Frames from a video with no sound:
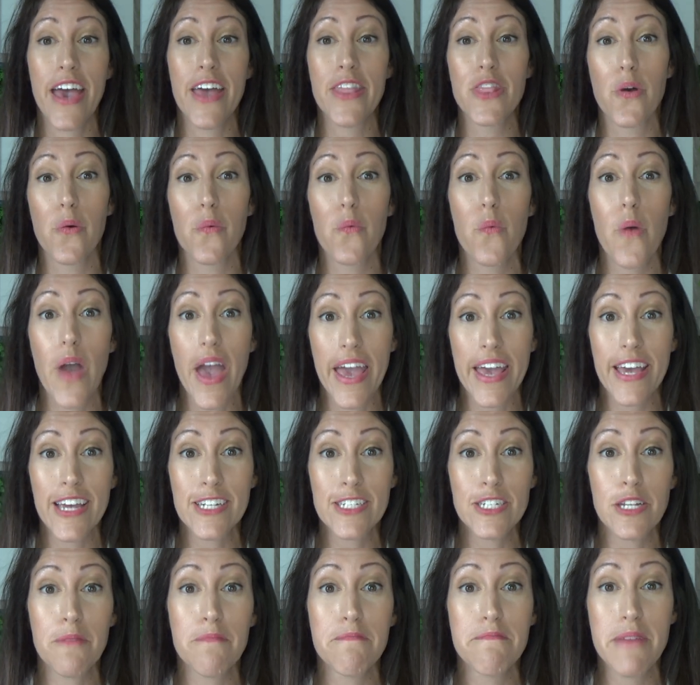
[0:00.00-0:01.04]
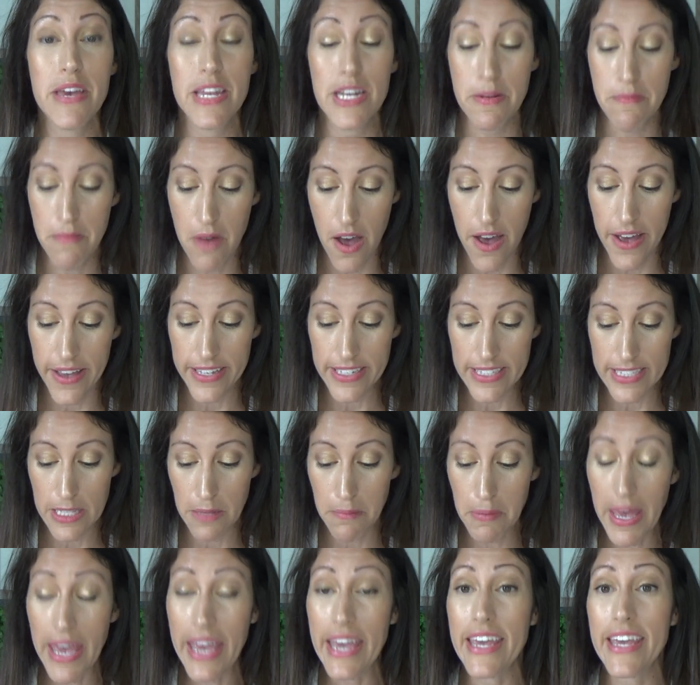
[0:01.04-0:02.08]
And the way to minimize the
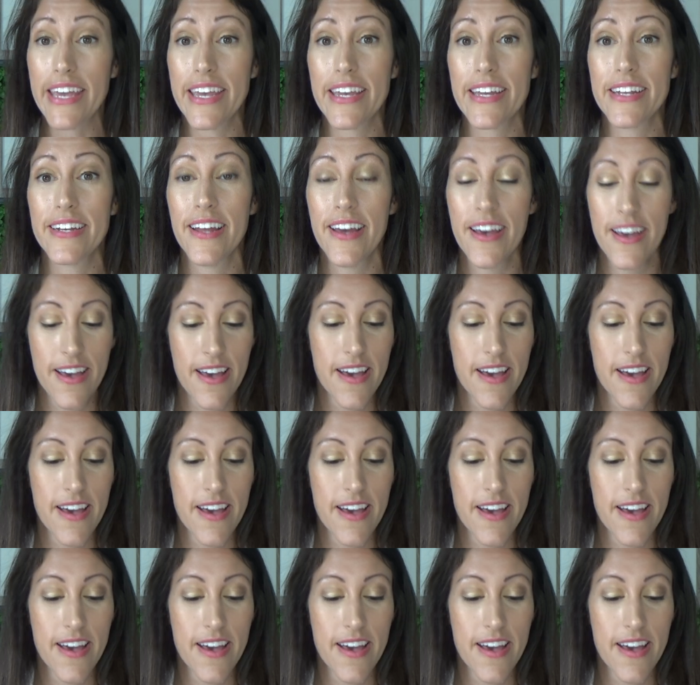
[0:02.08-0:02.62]
pain,